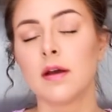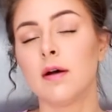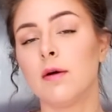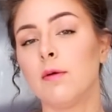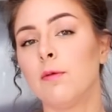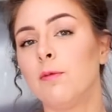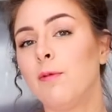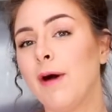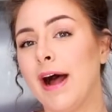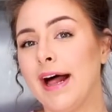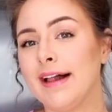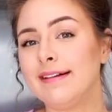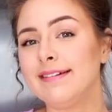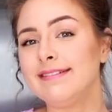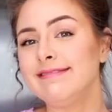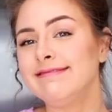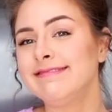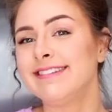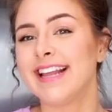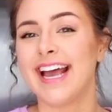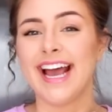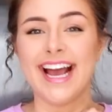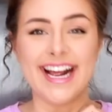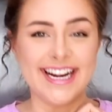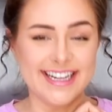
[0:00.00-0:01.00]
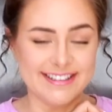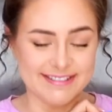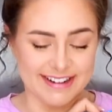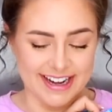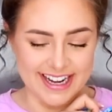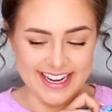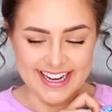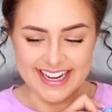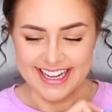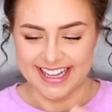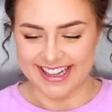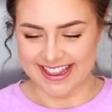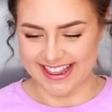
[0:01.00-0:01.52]
Well,
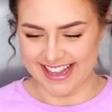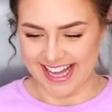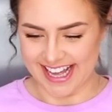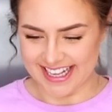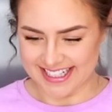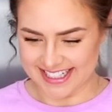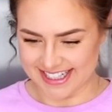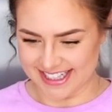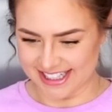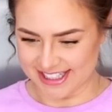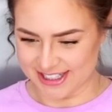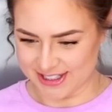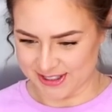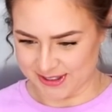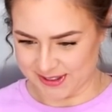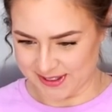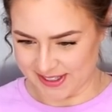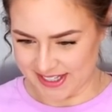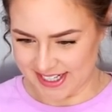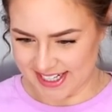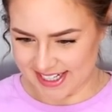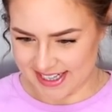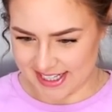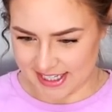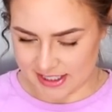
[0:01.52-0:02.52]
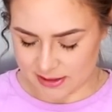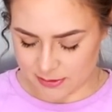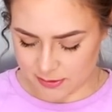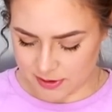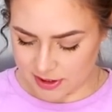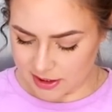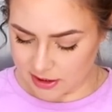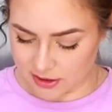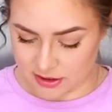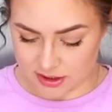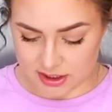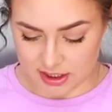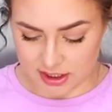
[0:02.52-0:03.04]
anyway, that's the toy. That's what it looks